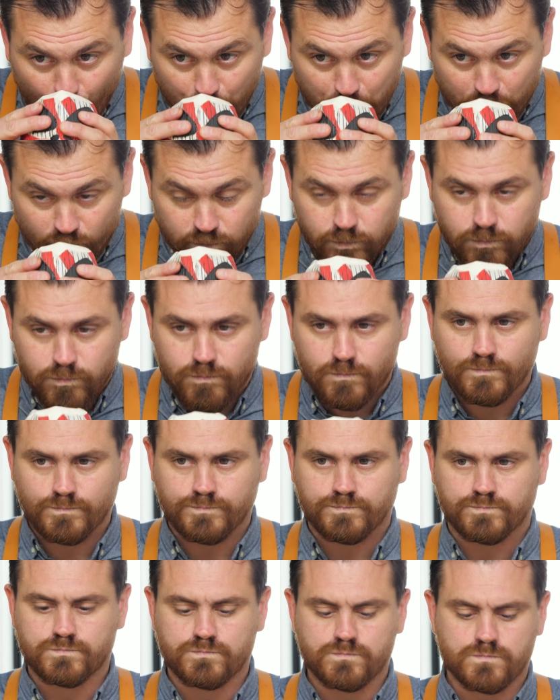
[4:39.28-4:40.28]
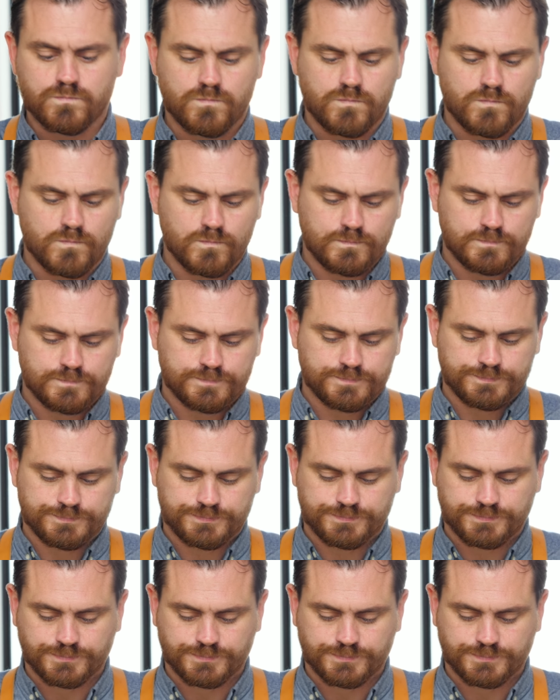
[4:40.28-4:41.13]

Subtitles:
Nothing is said.